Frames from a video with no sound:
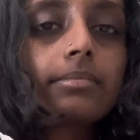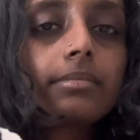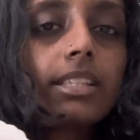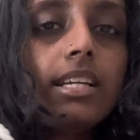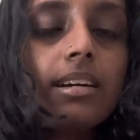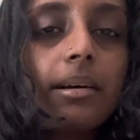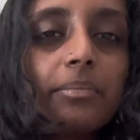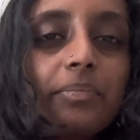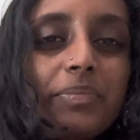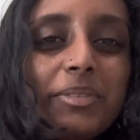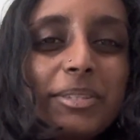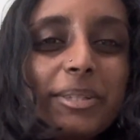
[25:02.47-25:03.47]
Yeah,
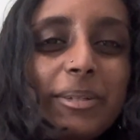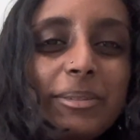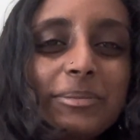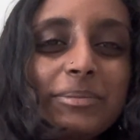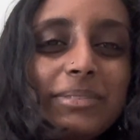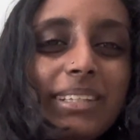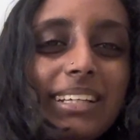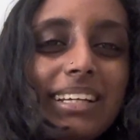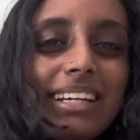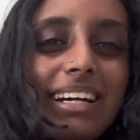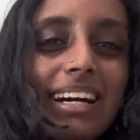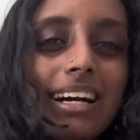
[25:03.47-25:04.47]
so
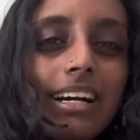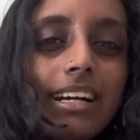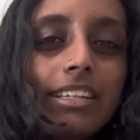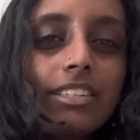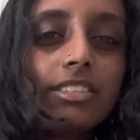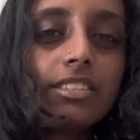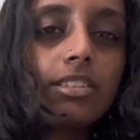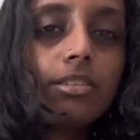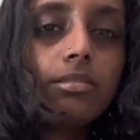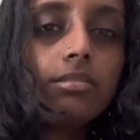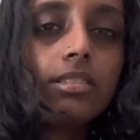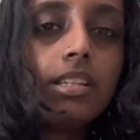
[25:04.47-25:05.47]
I
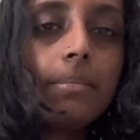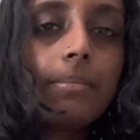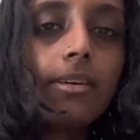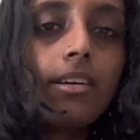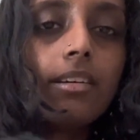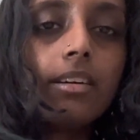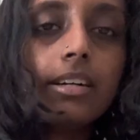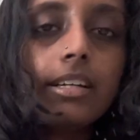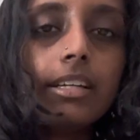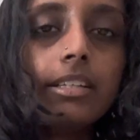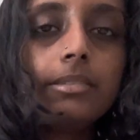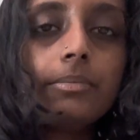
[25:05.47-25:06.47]
sewed them
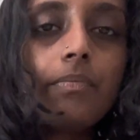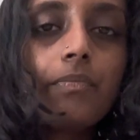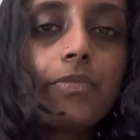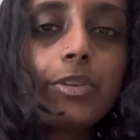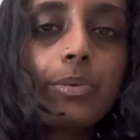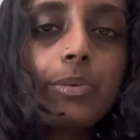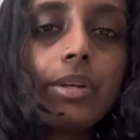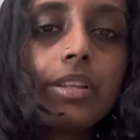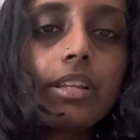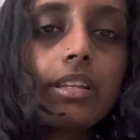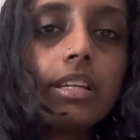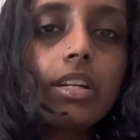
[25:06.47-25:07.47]
on with
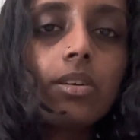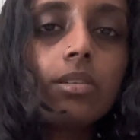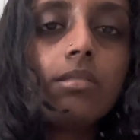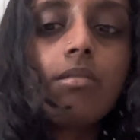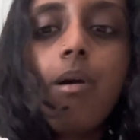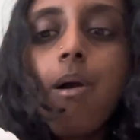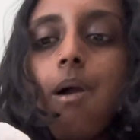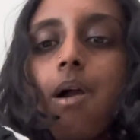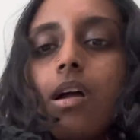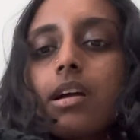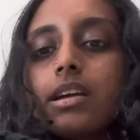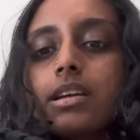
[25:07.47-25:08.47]
a needle,
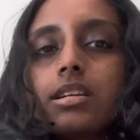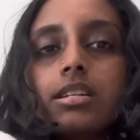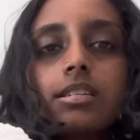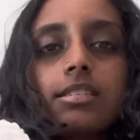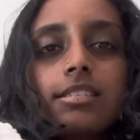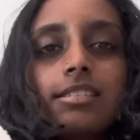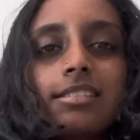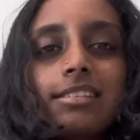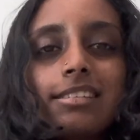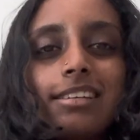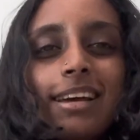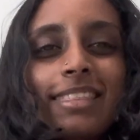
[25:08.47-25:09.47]
and
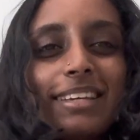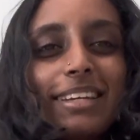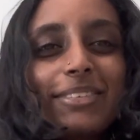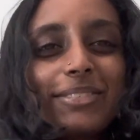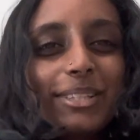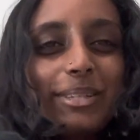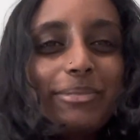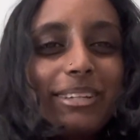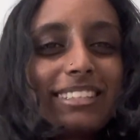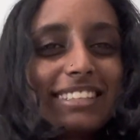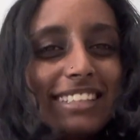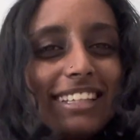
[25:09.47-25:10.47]
I think it really
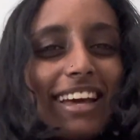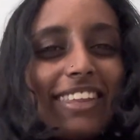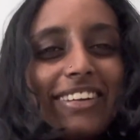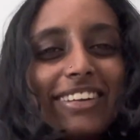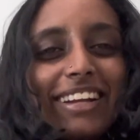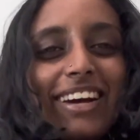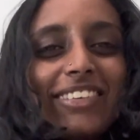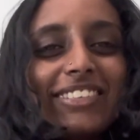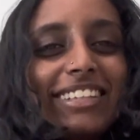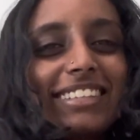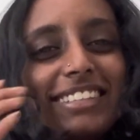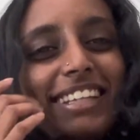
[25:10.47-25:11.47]
brings it together now
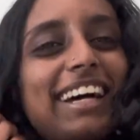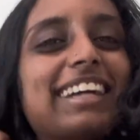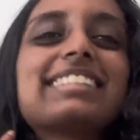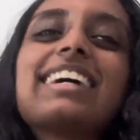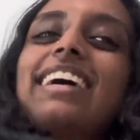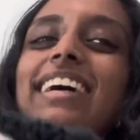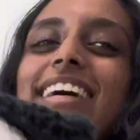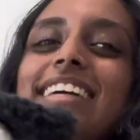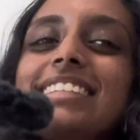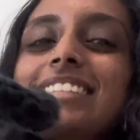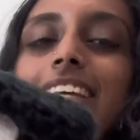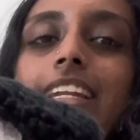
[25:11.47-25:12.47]
because it has
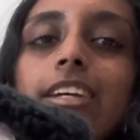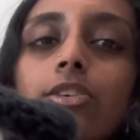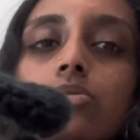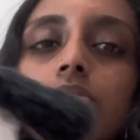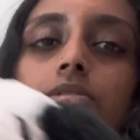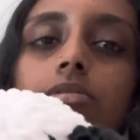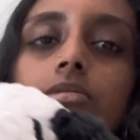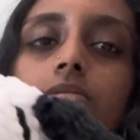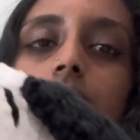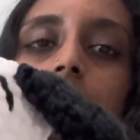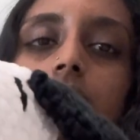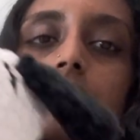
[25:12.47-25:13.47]
eyes. And I
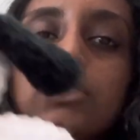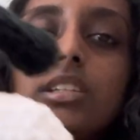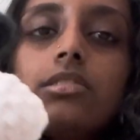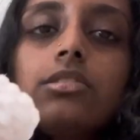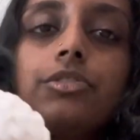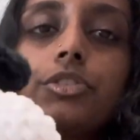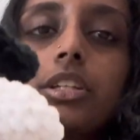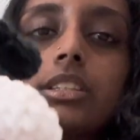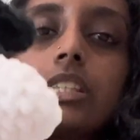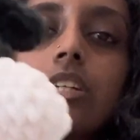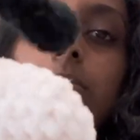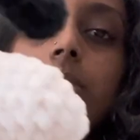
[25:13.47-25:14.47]
don't know if you can
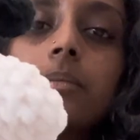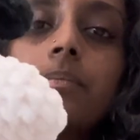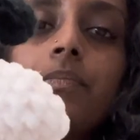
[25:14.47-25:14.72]
tell, but